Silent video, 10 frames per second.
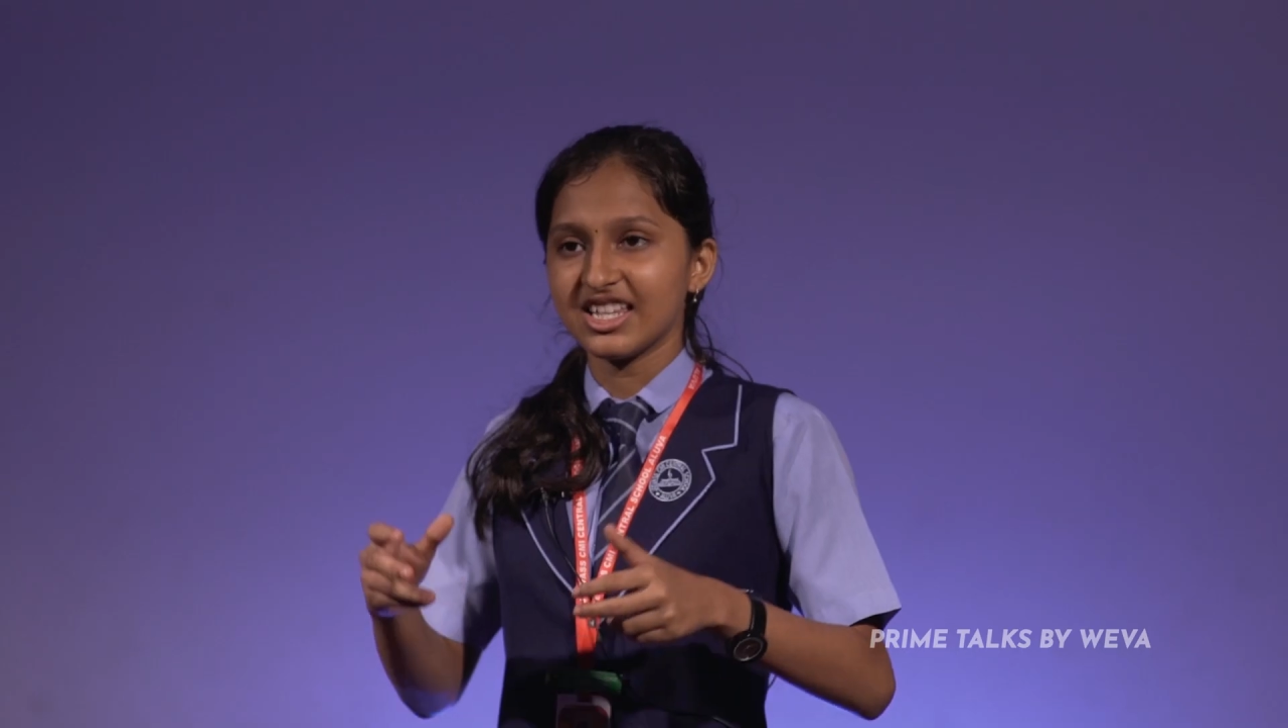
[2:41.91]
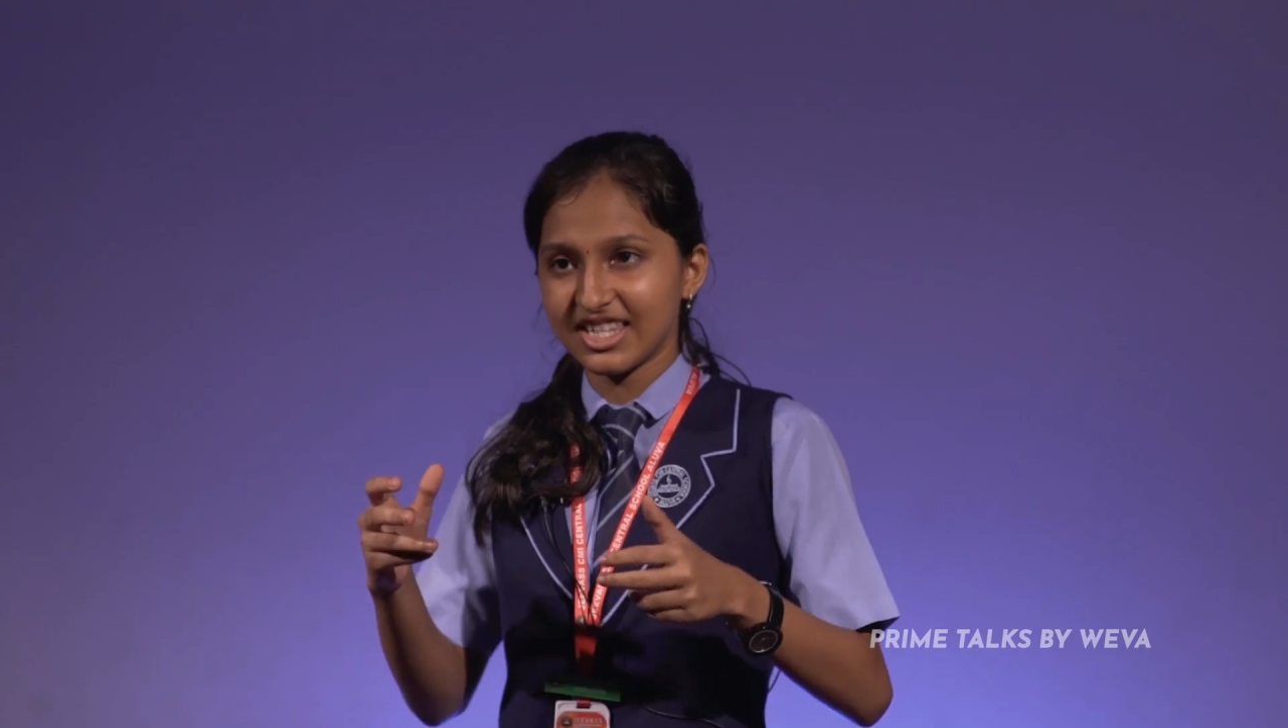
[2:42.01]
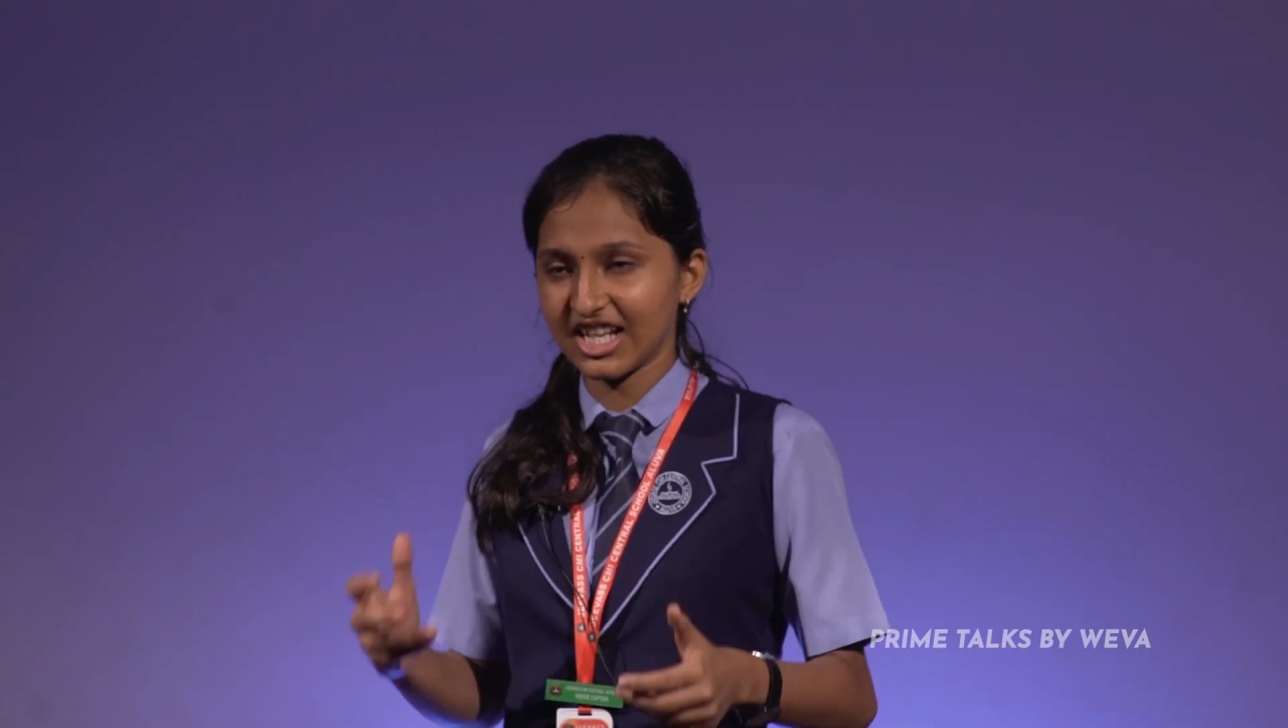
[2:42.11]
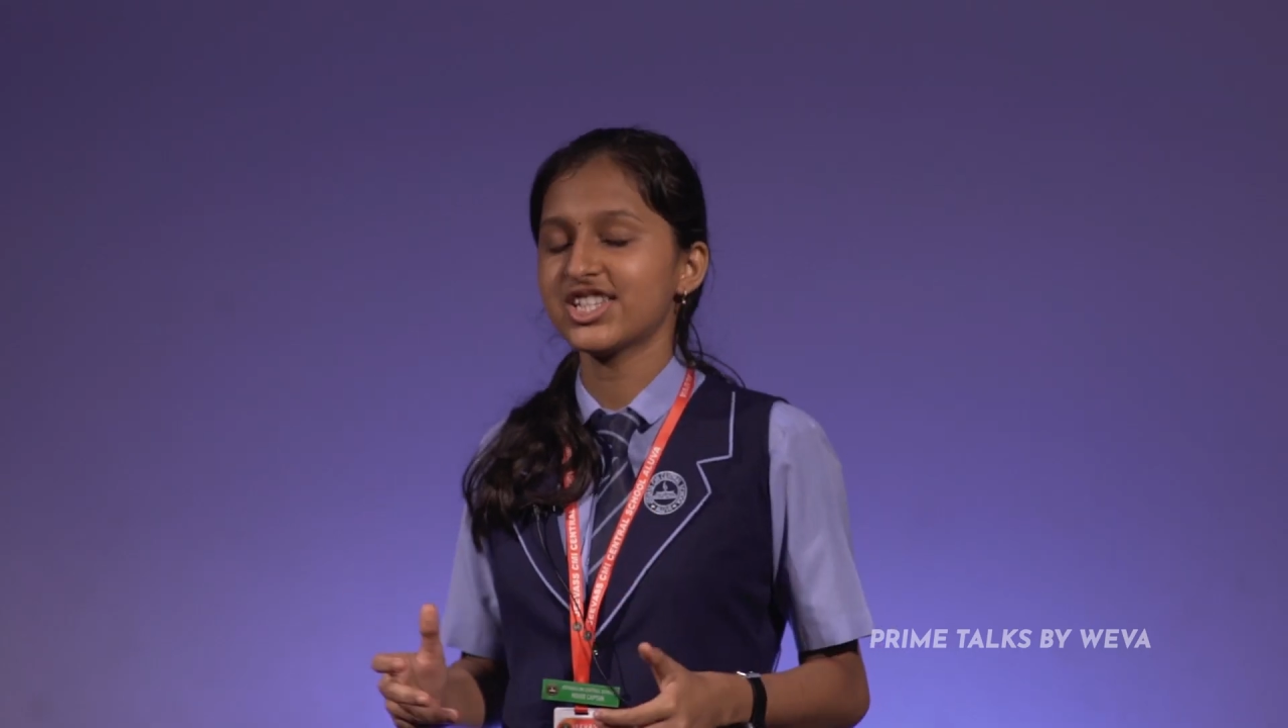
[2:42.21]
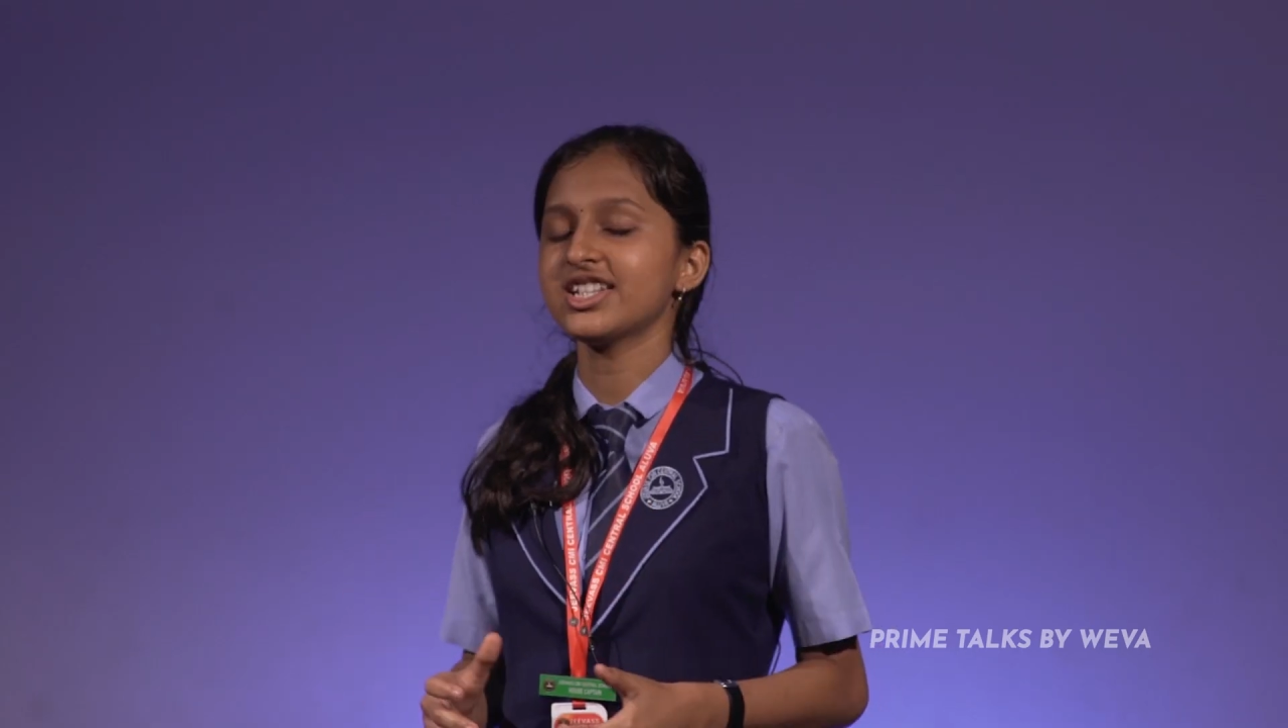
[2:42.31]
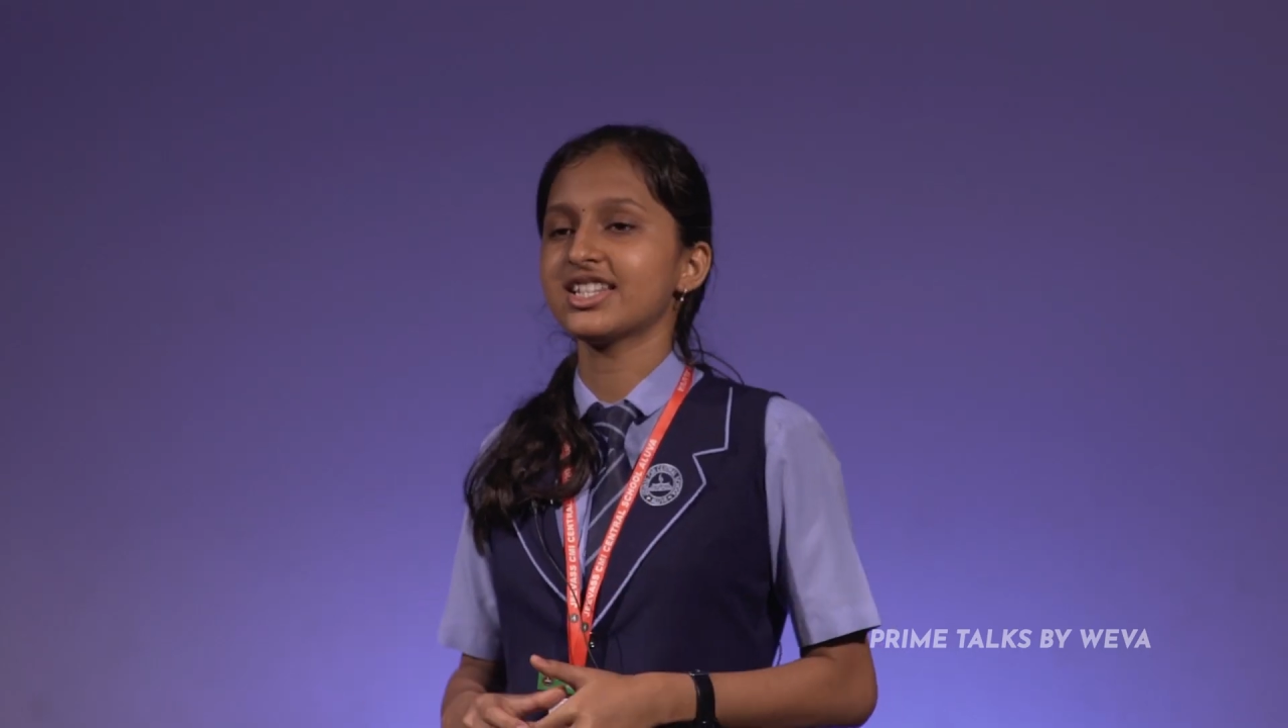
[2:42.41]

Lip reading: Such a